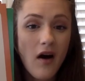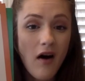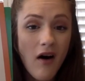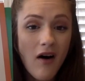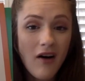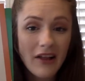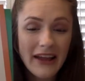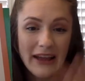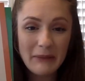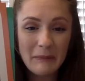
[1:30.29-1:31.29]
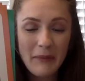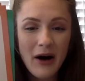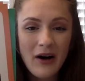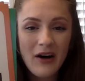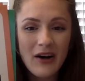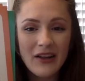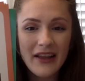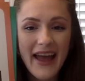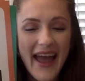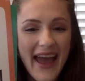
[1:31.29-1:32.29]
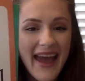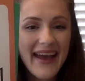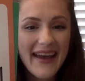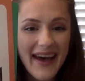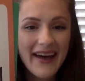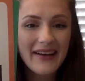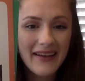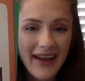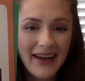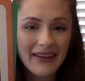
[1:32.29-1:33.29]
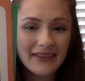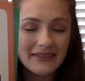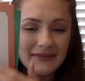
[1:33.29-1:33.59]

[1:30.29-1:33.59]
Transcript: All in ball, A-L-L.